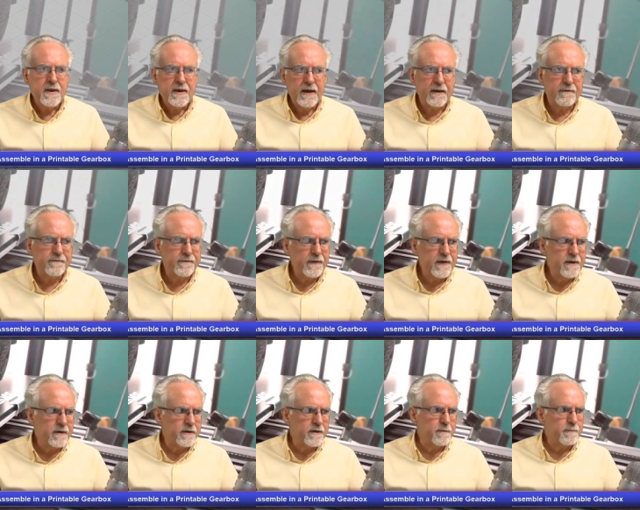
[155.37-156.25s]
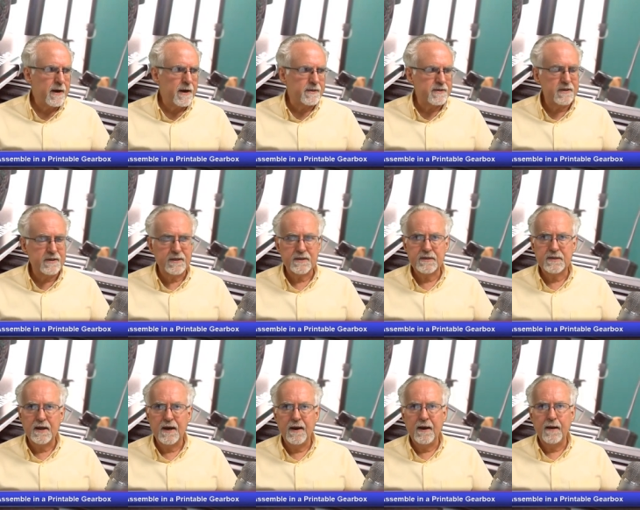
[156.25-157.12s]
it failed about six
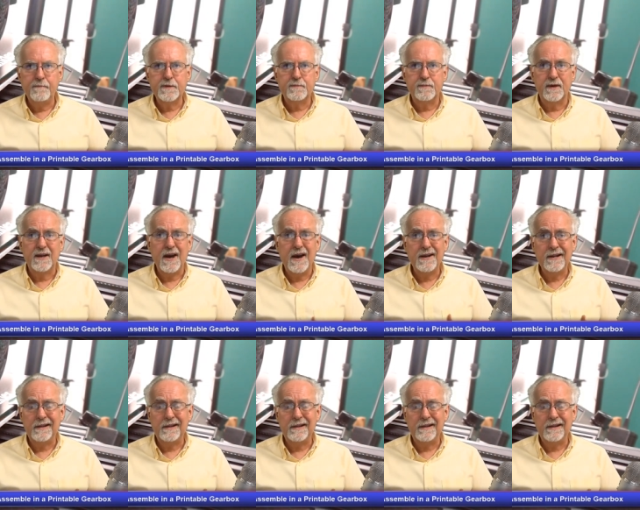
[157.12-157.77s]
times but kind